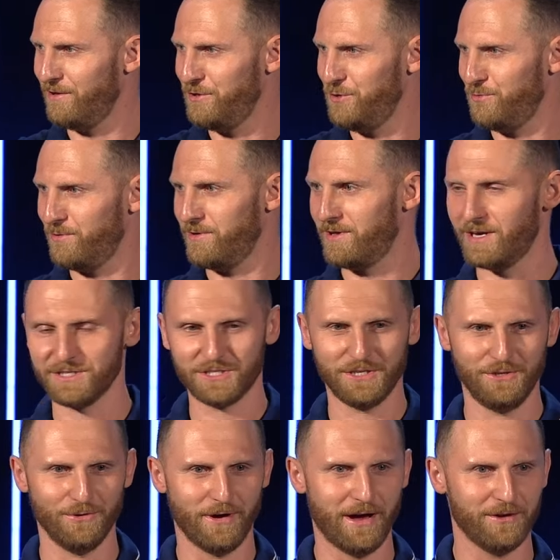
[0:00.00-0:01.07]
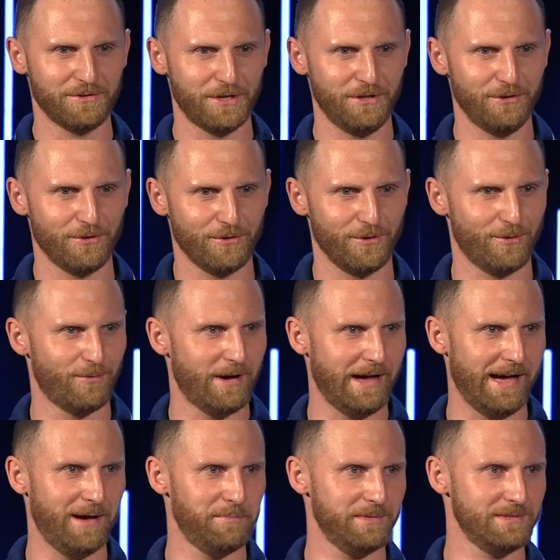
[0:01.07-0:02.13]
on you and cussing you out and you don't know what
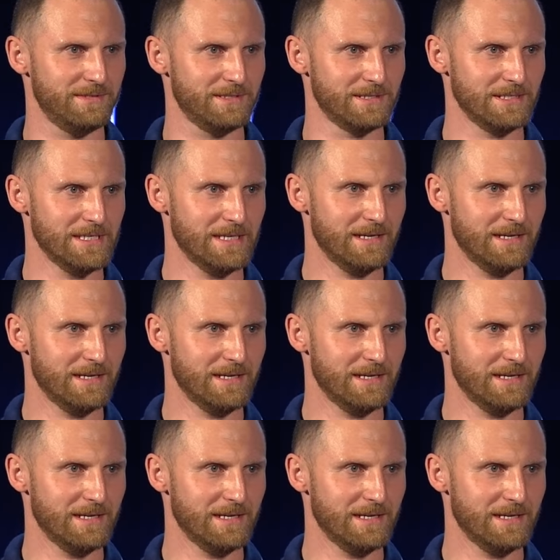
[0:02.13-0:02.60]
happened.